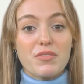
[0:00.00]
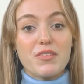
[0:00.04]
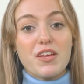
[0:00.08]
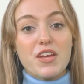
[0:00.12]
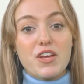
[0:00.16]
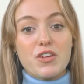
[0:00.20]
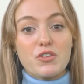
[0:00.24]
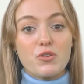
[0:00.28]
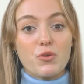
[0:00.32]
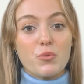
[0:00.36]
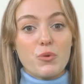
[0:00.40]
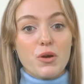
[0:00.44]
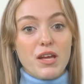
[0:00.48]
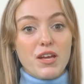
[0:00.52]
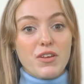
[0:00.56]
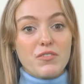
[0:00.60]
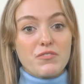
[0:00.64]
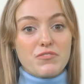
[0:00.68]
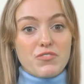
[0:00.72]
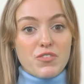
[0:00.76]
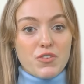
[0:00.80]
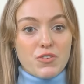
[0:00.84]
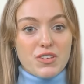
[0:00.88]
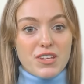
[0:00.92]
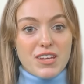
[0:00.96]
Enjoy a
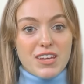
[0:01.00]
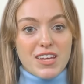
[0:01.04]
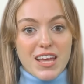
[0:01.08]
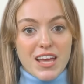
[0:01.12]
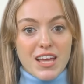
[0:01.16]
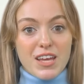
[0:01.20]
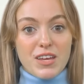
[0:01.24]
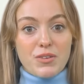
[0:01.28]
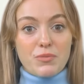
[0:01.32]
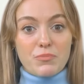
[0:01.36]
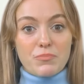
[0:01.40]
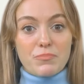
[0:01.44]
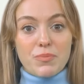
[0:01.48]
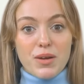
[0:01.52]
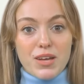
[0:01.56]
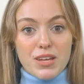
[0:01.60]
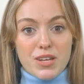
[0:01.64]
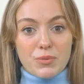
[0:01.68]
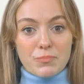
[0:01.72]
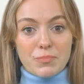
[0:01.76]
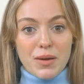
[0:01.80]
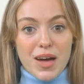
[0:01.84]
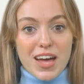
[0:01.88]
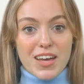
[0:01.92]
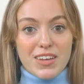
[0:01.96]
30-day
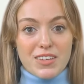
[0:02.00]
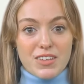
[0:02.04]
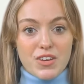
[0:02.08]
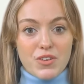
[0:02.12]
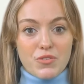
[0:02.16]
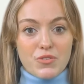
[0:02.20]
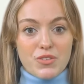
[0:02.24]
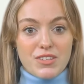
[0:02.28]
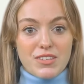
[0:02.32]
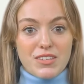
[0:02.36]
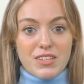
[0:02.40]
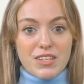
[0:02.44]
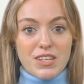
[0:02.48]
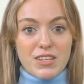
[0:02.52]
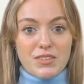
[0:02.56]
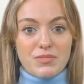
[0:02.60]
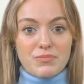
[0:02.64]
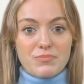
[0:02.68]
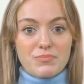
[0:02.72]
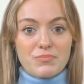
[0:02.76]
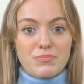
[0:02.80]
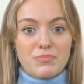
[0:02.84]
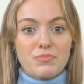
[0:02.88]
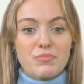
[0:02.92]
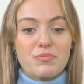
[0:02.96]
money-back guarantee.
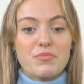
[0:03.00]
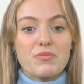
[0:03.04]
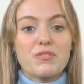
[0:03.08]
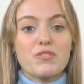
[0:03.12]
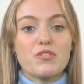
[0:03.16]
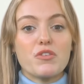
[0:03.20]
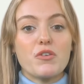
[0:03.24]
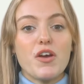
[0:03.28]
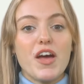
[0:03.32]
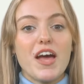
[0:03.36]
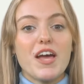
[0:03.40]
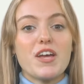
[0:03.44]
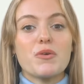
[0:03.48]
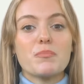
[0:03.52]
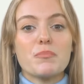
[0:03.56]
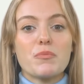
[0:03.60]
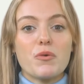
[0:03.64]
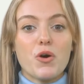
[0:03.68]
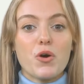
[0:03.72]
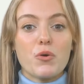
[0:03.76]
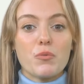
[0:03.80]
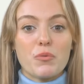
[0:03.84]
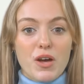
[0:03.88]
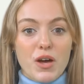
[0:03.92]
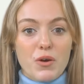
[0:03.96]
Try the
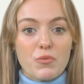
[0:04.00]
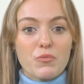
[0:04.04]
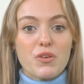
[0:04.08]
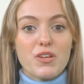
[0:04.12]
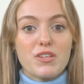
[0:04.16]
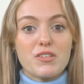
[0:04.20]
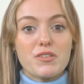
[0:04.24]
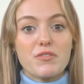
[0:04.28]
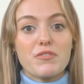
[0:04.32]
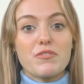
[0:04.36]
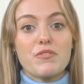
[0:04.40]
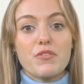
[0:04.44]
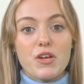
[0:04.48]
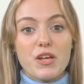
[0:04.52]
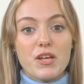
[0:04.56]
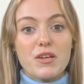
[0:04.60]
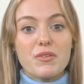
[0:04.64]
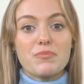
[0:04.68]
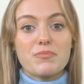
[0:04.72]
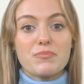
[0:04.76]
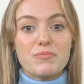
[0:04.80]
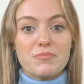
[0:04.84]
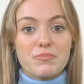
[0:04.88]
program risk-free.